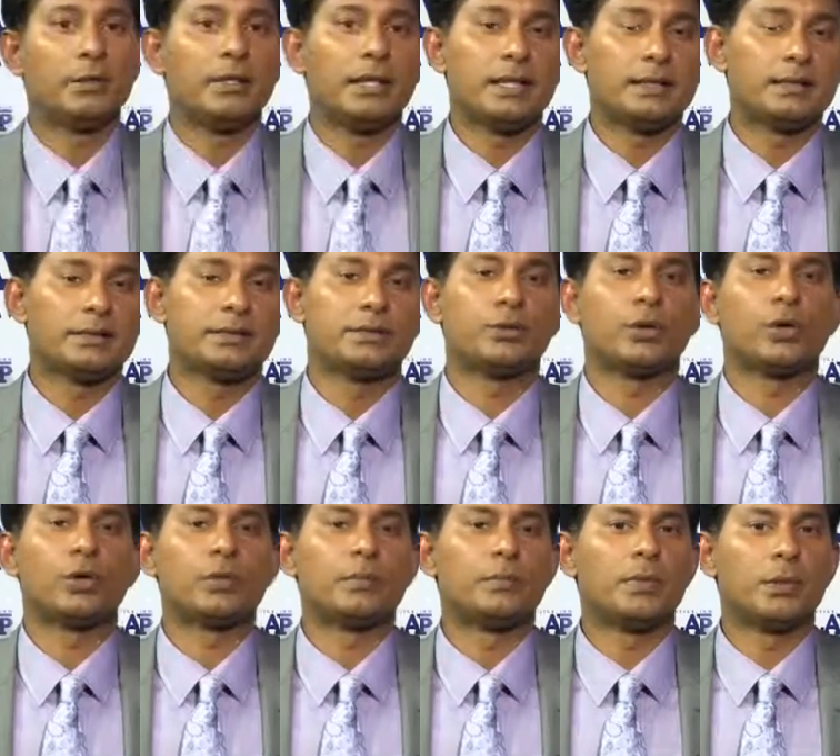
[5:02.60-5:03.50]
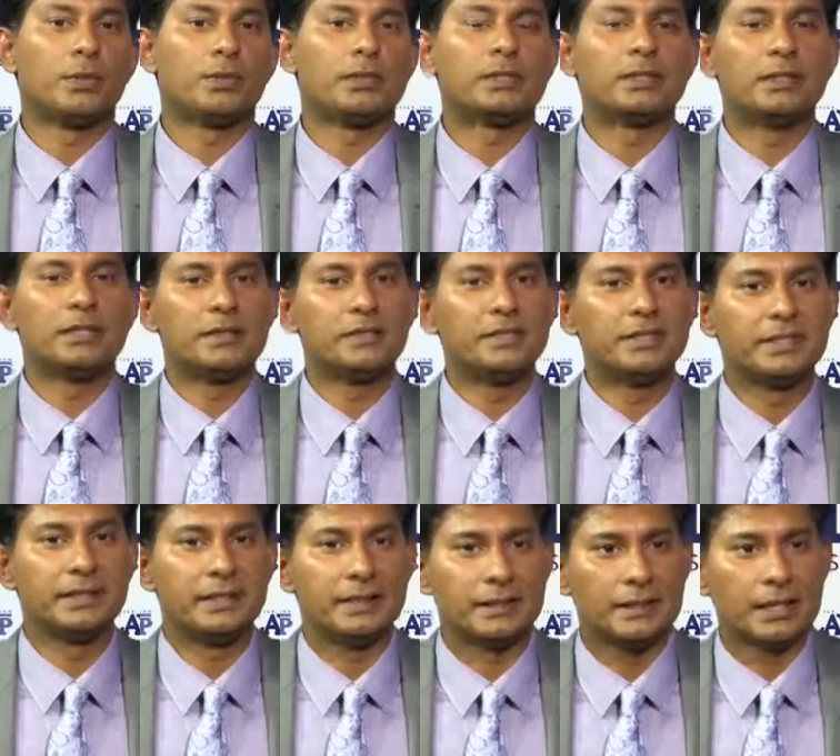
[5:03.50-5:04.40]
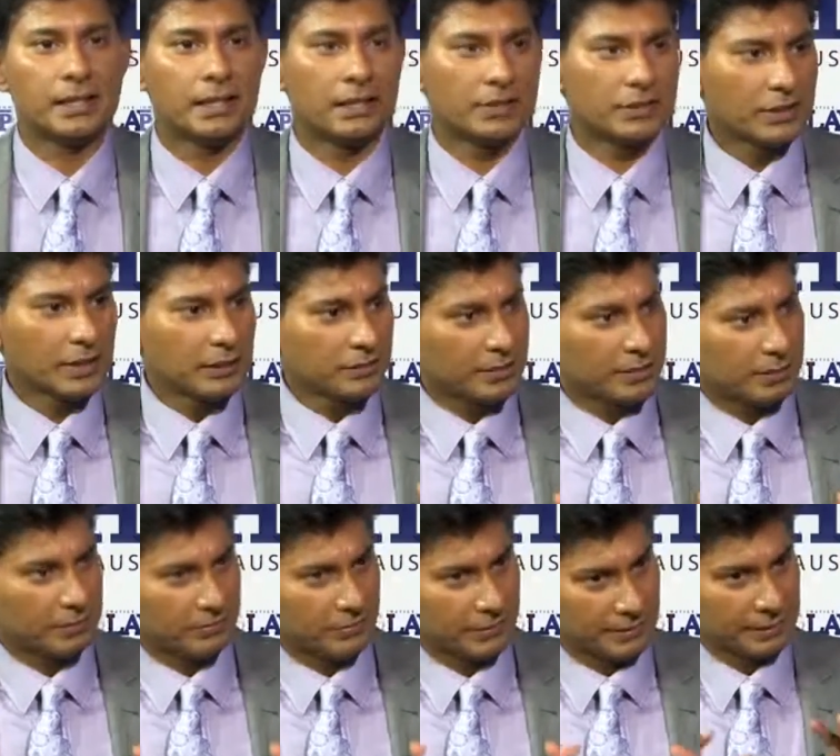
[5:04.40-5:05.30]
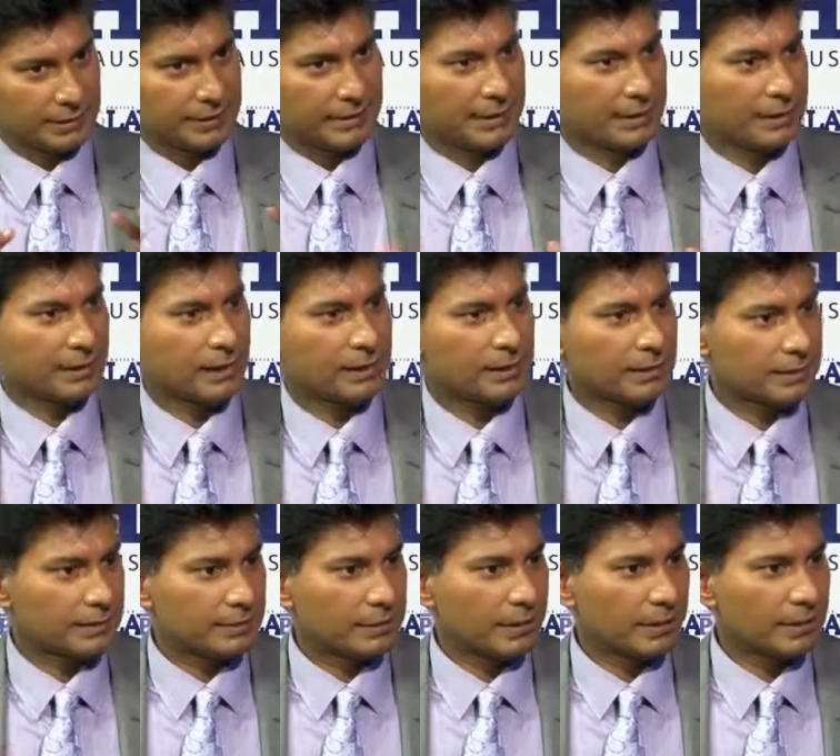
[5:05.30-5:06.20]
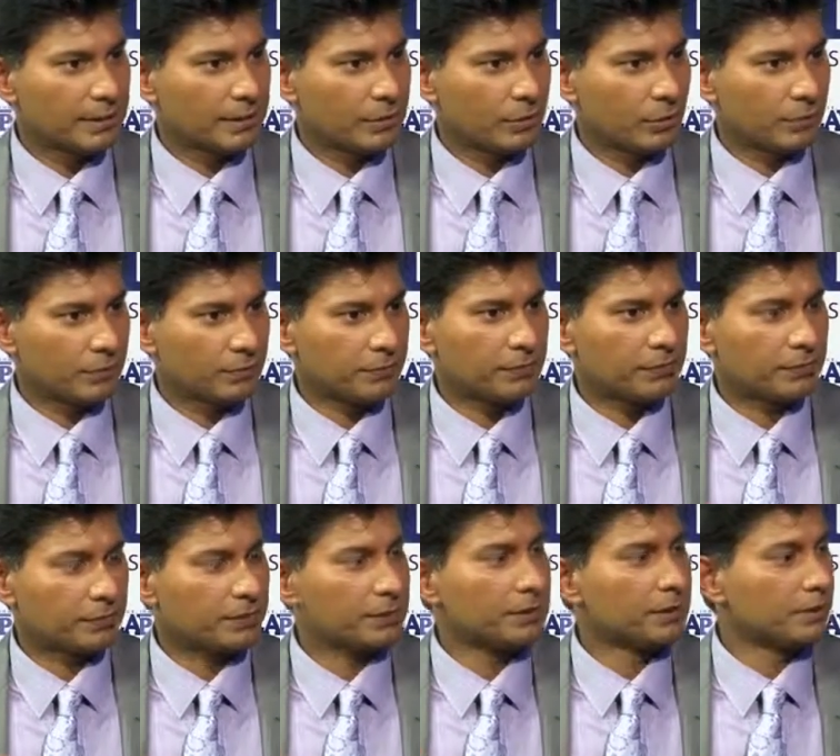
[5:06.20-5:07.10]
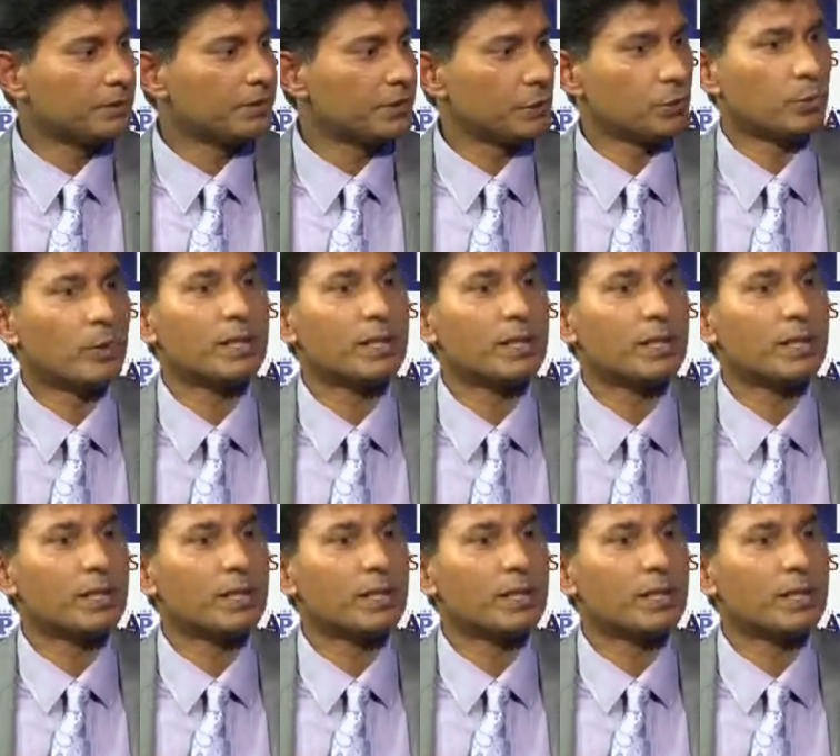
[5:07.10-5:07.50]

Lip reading: talk about services. Shall we first get an understanding of services? What are